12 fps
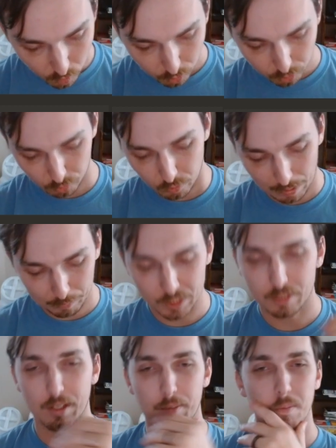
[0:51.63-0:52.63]
Just grabbing a
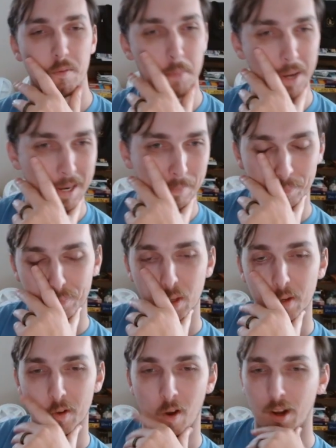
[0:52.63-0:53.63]
sip of my
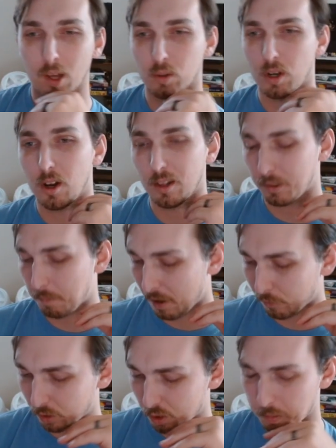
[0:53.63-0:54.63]
non-alcoholic
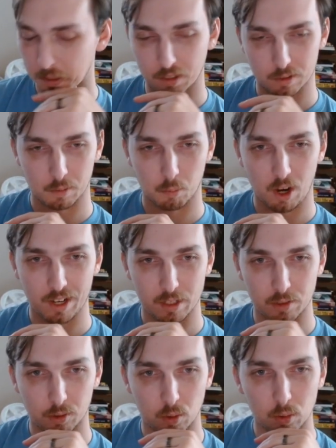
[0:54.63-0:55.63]
beverage because sobriety
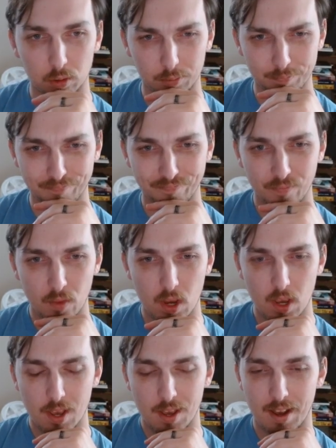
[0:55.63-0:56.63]
is cool.
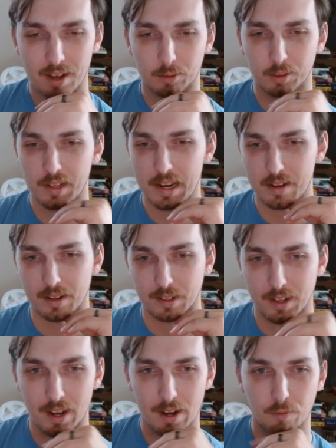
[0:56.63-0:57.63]
Outstanding.
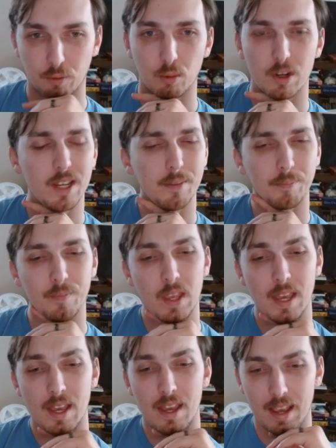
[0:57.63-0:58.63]
Knight F3
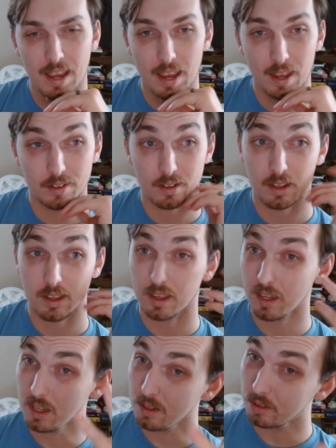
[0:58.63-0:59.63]
and
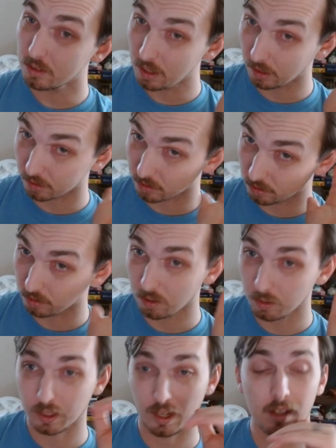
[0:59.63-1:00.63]
E6.
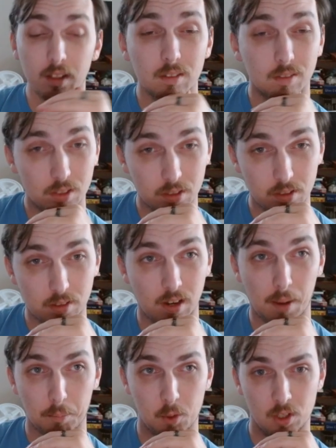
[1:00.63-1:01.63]
Okay, this is an
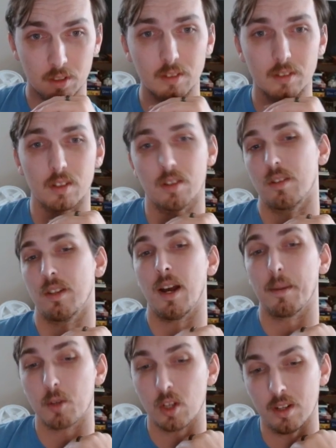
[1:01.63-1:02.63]
option. This is an
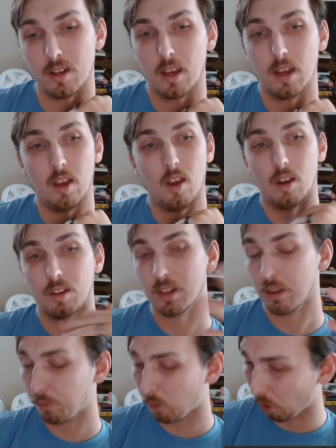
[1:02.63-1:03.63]
option.
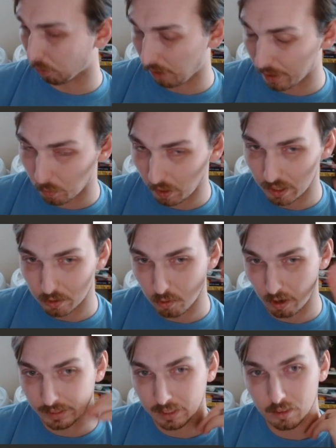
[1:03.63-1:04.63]
D4 right away,
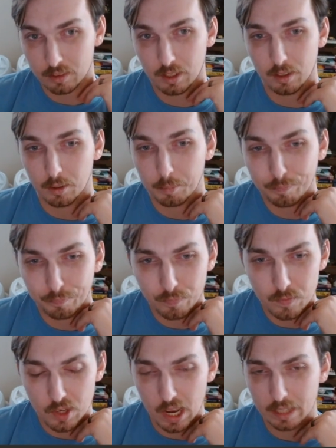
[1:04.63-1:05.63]
striking at the center.
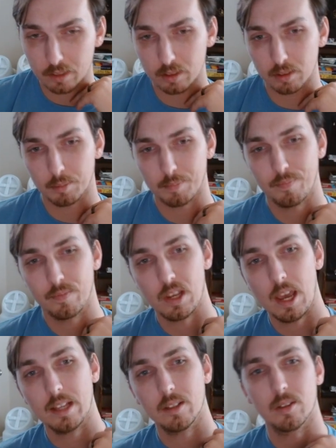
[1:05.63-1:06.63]
Takes,
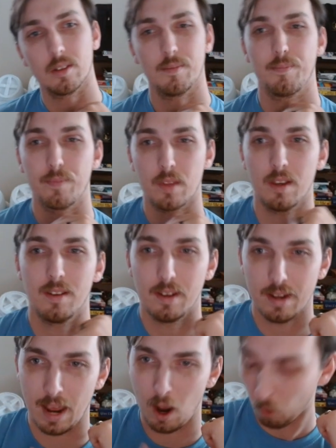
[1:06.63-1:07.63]
takes.
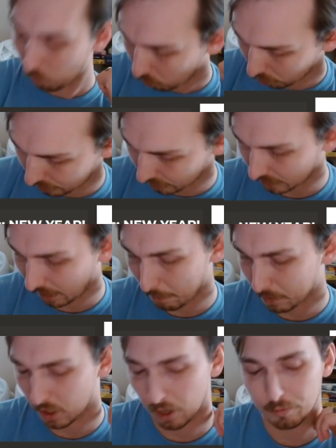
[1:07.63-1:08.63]
Now, we're in the
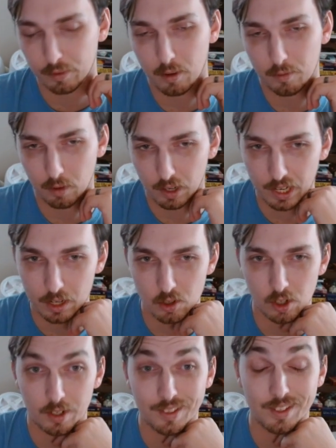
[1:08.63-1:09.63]
Taimanov
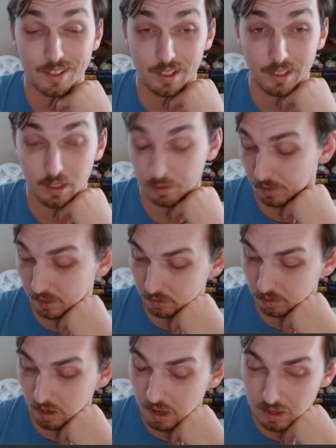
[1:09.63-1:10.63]
variation of the Sicilian
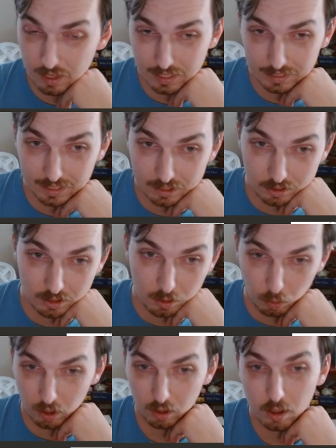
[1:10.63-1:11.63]
defense. Let's see
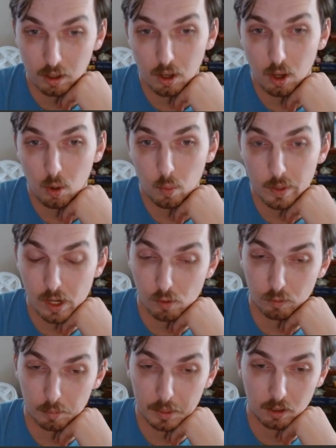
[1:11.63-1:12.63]
where we go
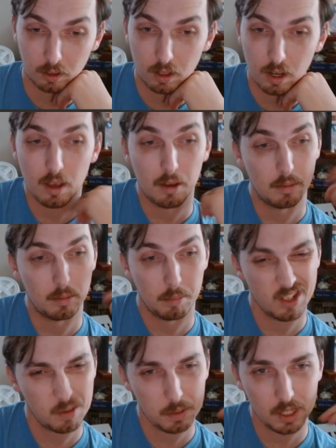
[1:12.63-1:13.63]
from here.
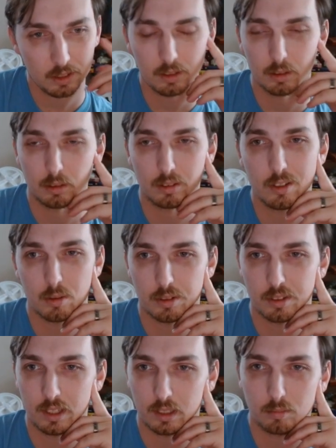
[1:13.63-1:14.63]
Bishop E2.
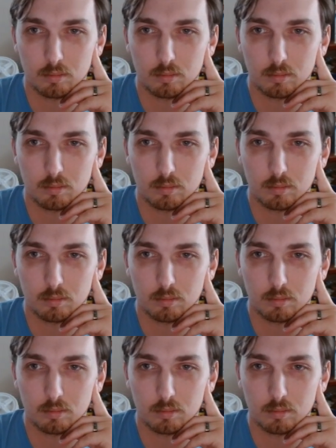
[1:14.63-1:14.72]
Interesting.